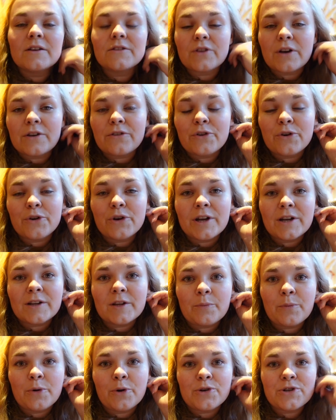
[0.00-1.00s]
so I thought getting
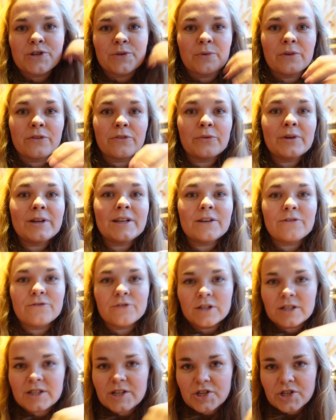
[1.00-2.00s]
the portion with three
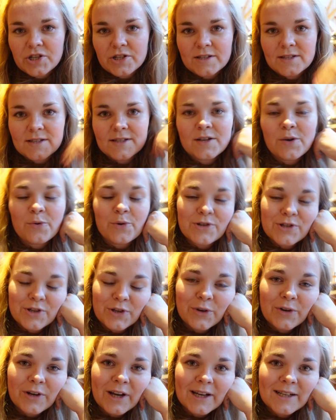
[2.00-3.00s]
different dishes was a
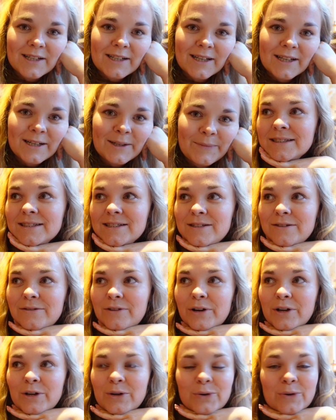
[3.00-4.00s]
good idea. It's a
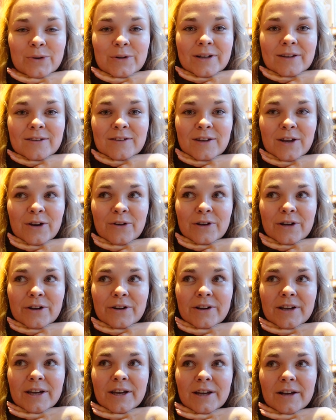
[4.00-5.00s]
very cool
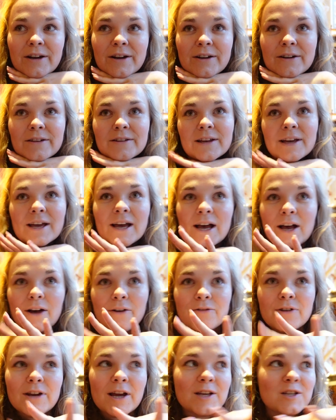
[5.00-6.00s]
interior here. They
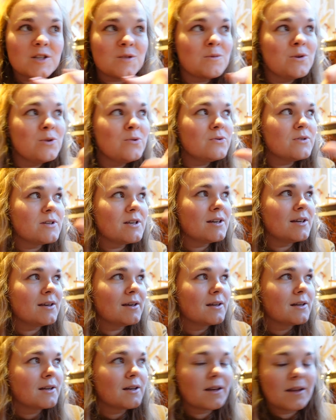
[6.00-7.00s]
have nice music
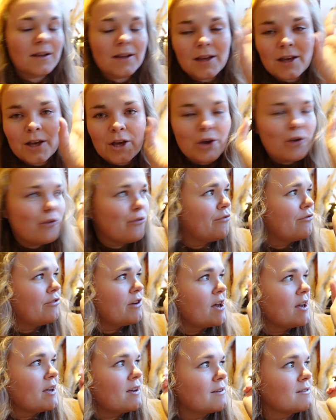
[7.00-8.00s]
and a
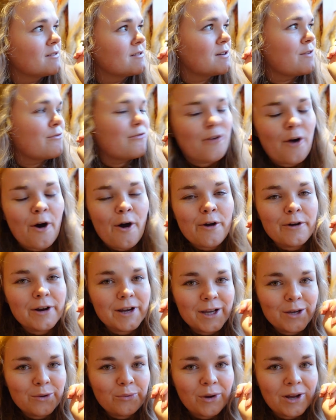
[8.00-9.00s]
fake
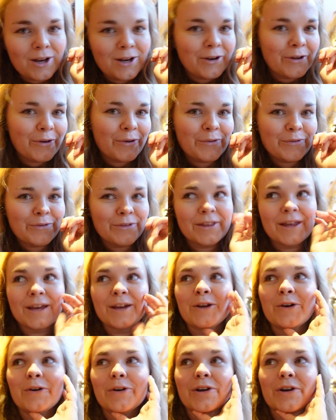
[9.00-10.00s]
safari window
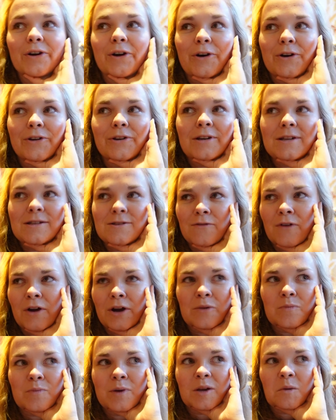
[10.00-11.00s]
thing going on, and it's a
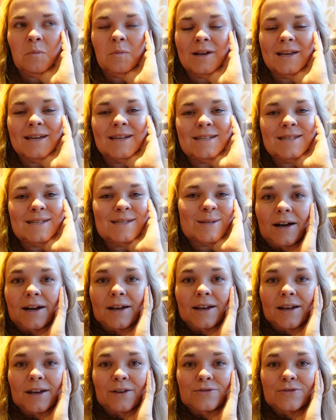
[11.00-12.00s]
very big place. I
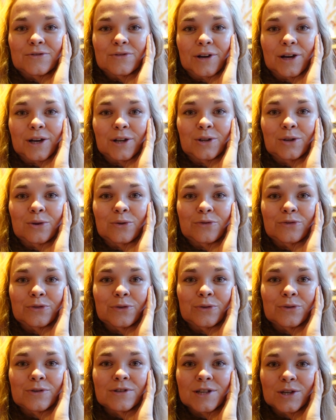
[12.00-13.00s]
love trying new
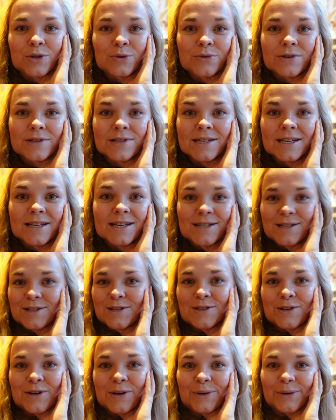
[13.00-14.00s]
foods and cuisines,
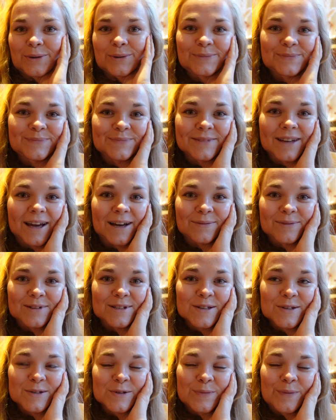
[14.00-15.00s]
so yeah, this
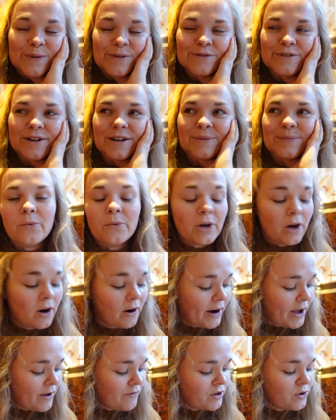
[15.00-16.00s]
is super fun. We
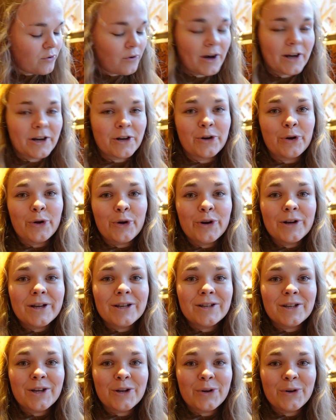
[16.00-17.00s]
are having quite an early
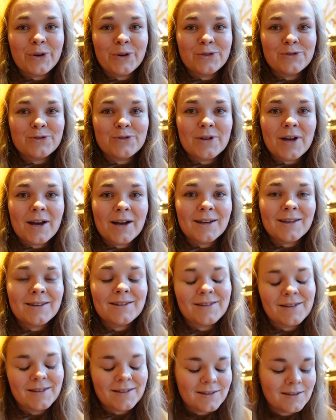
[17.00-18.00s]
dinner
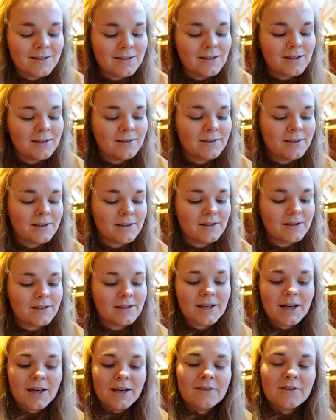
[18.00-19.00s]
tonight in the
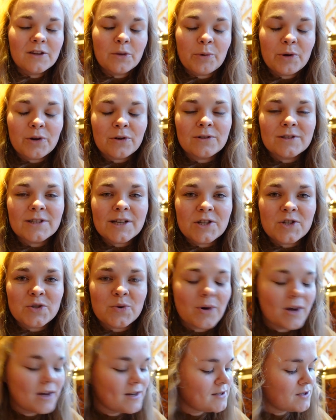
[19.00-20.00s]
typical Dutch
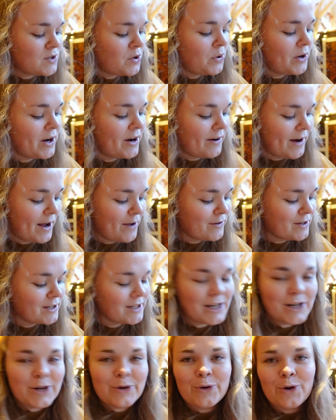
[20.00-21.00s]
way, so we're having
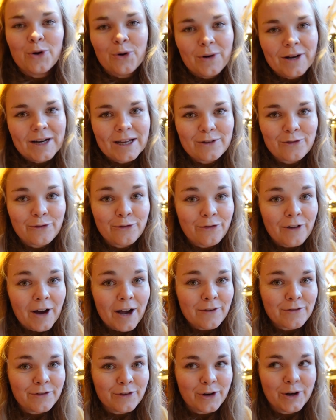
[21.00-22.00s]
dinner already at
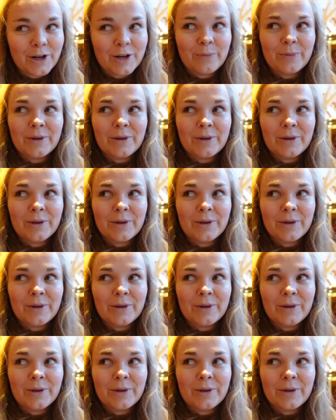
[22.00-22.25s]
5:30